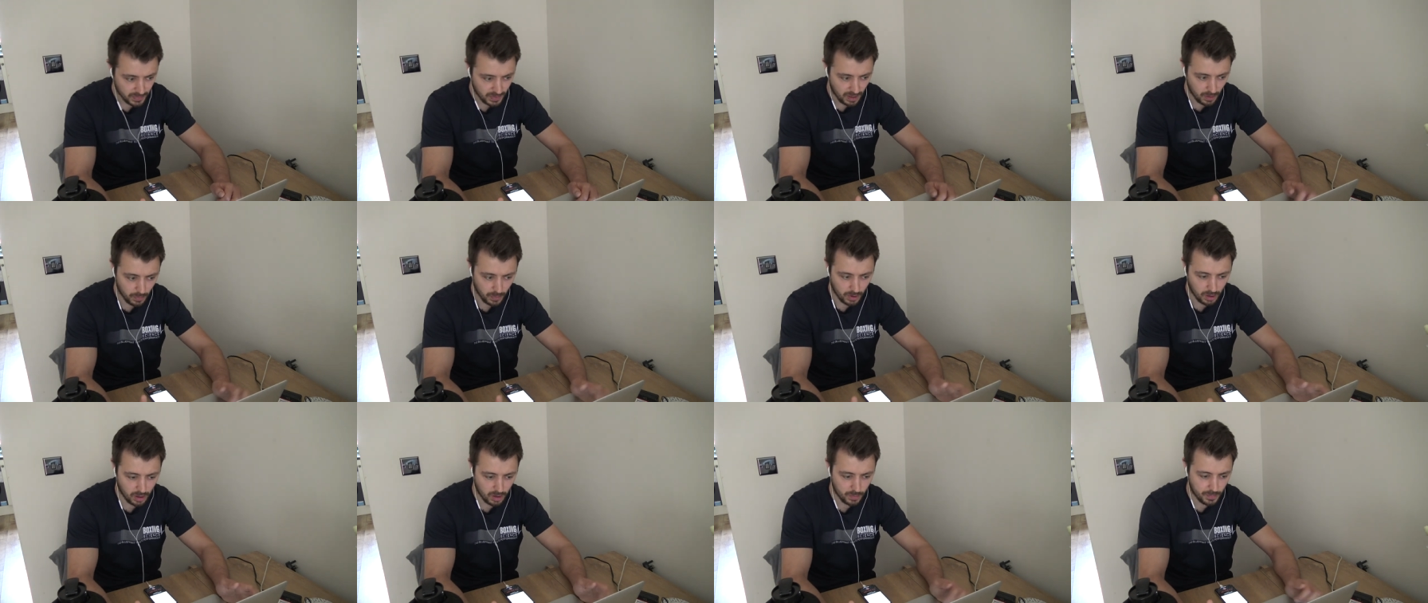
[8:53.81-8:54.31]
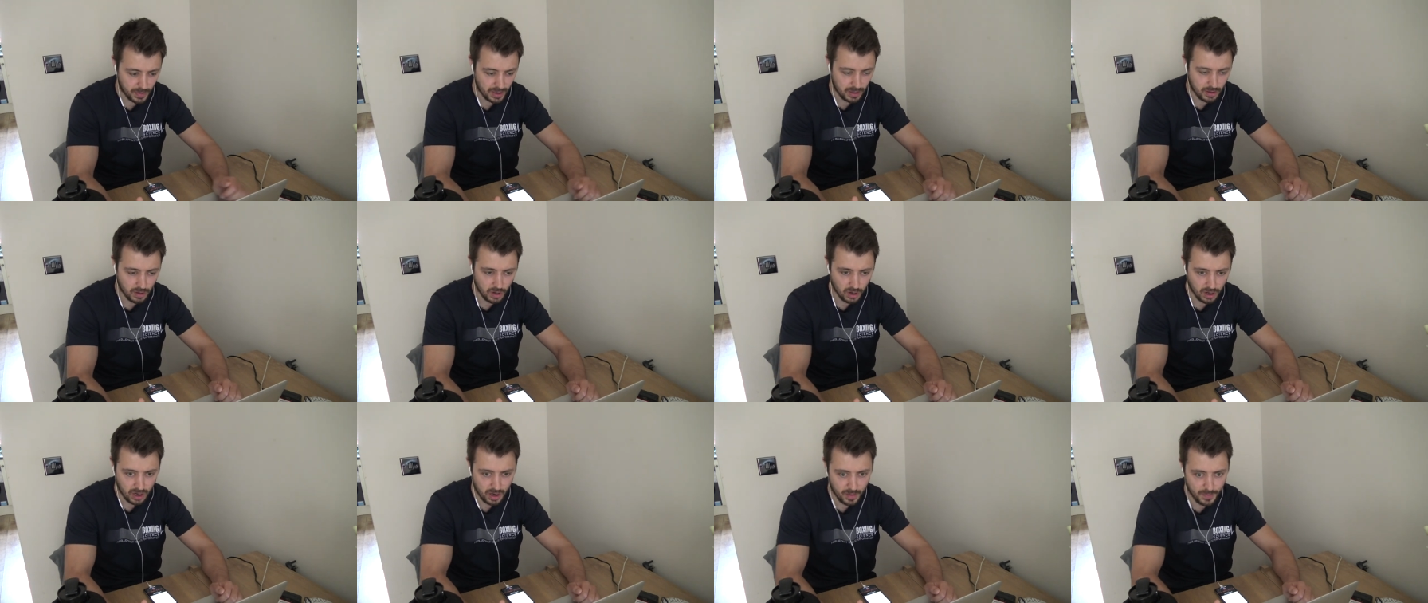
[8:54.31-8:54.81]
And we're going to be
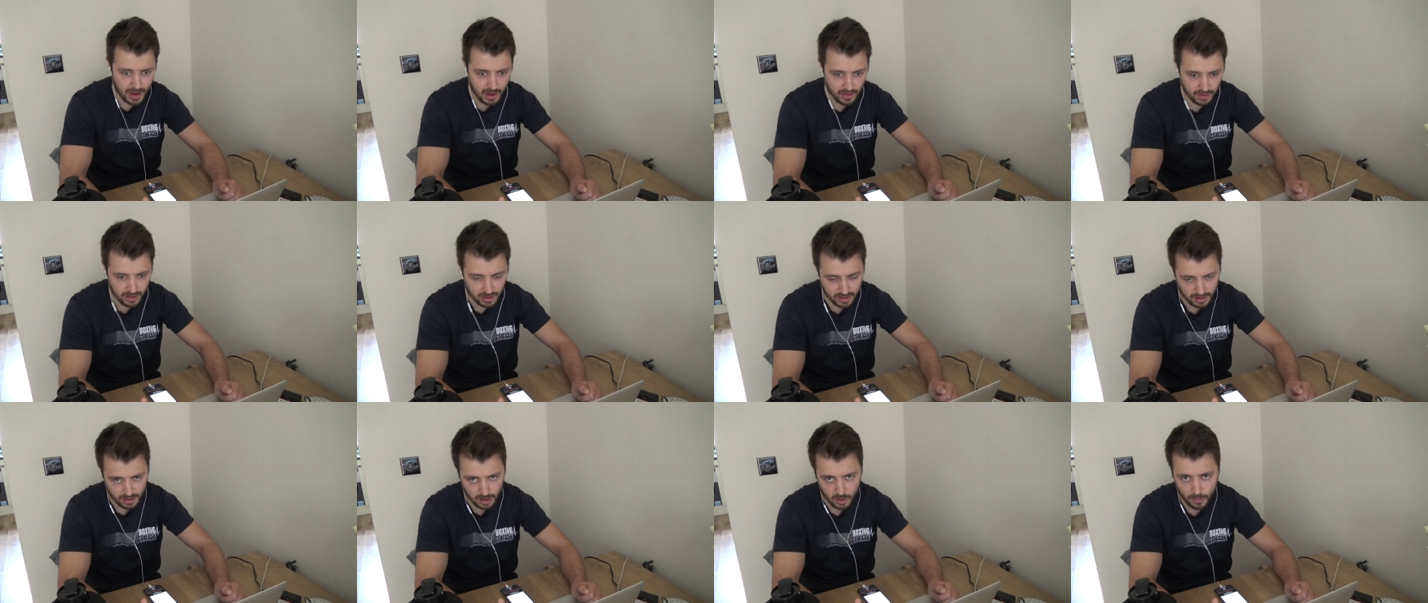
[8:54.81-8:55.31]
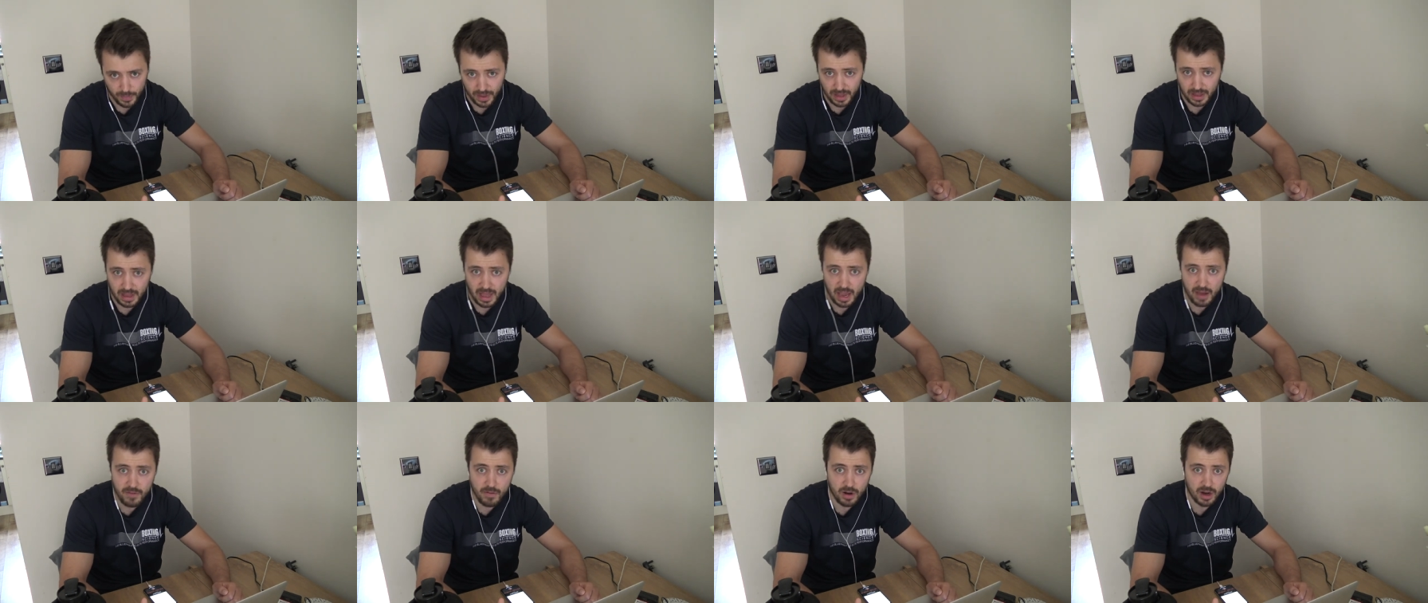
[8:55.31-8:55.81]
talking about this a little bit
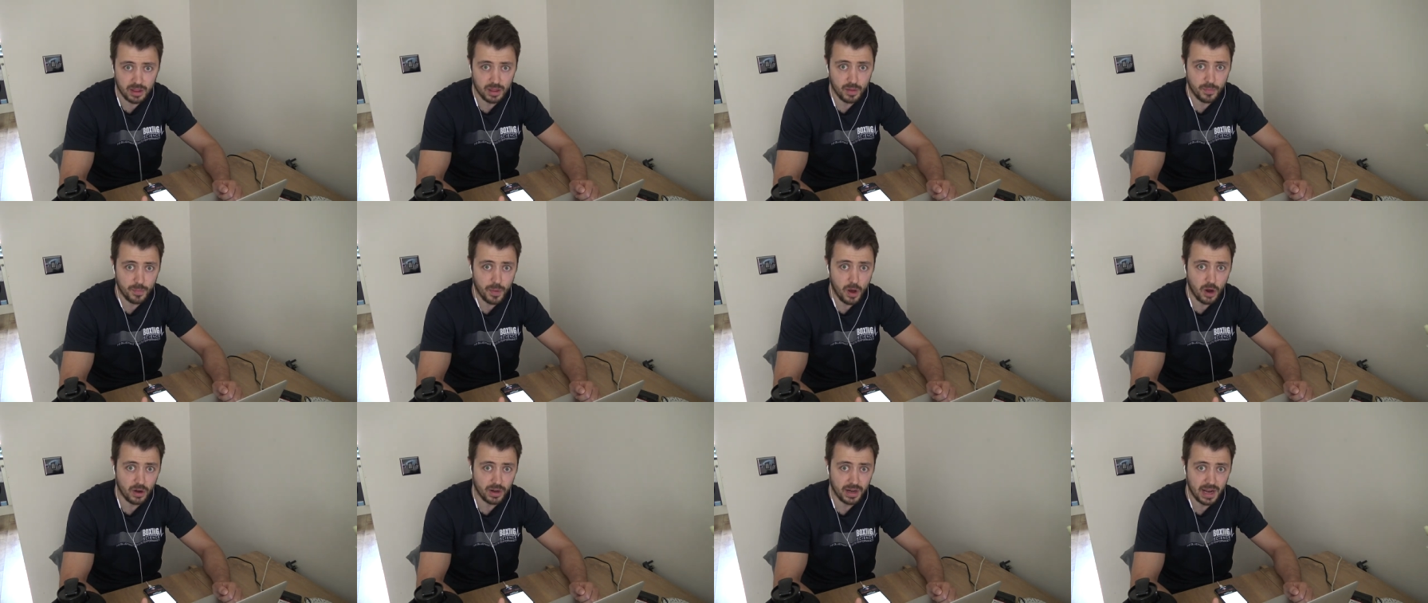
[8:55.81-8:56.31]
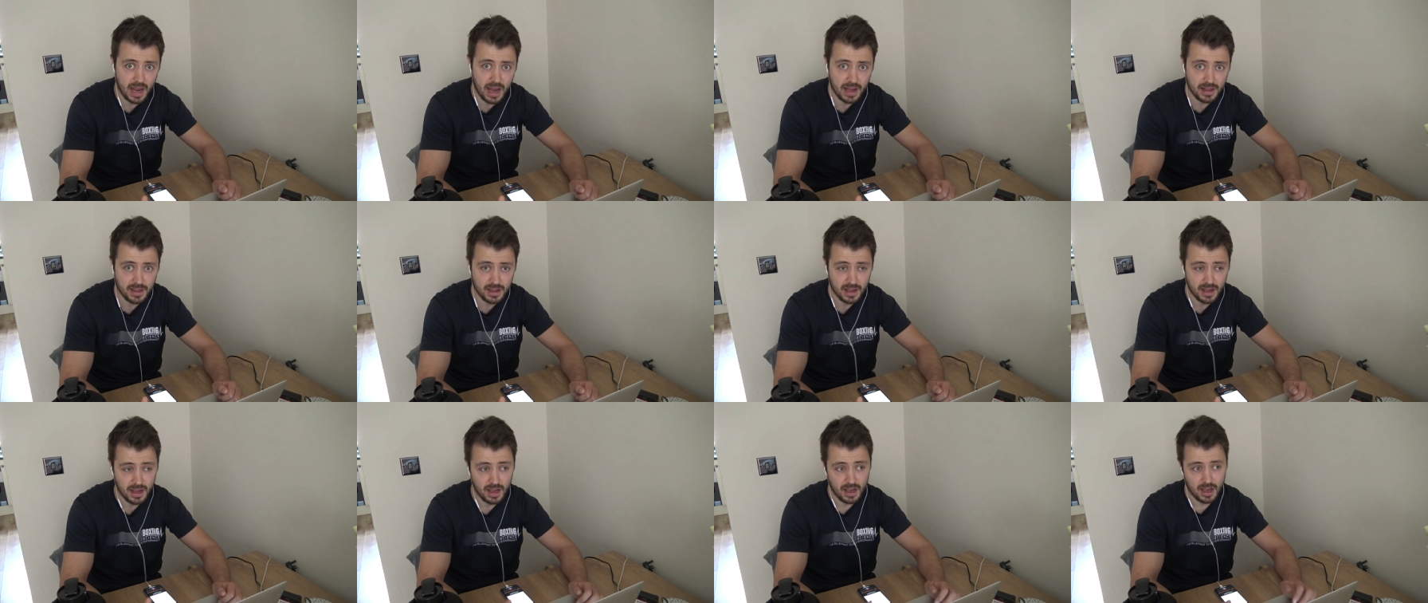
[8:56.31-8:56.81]
later on in the
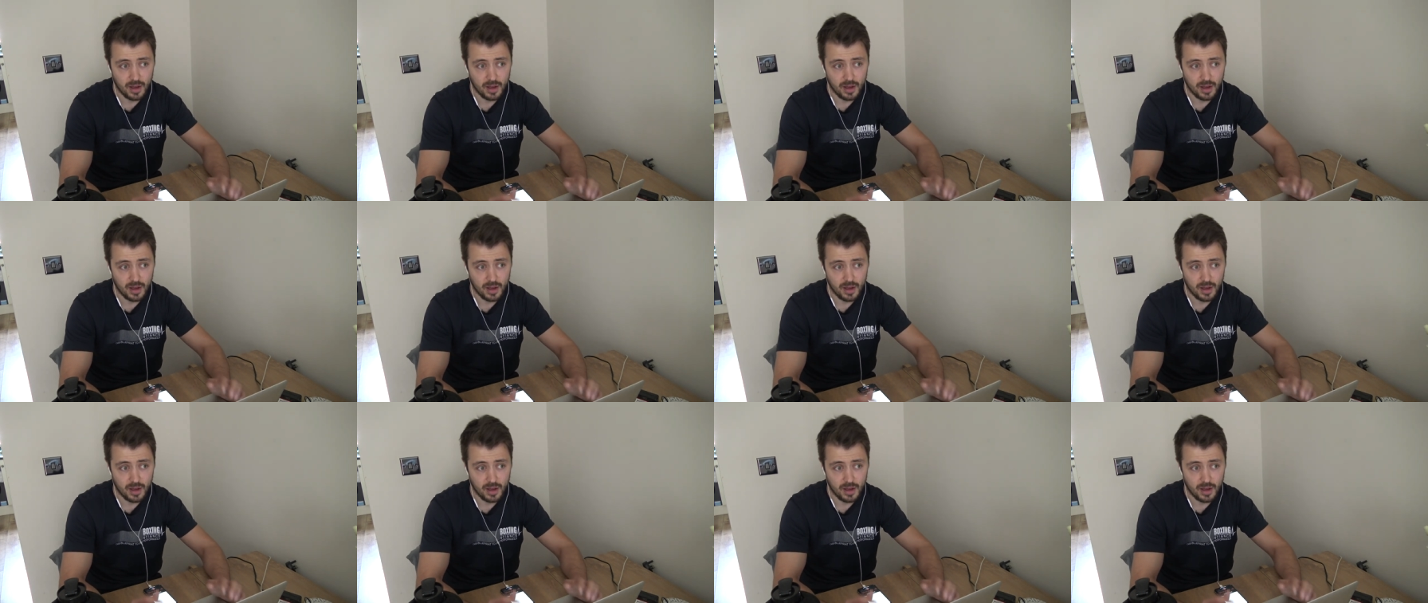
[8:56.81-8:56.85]
podcast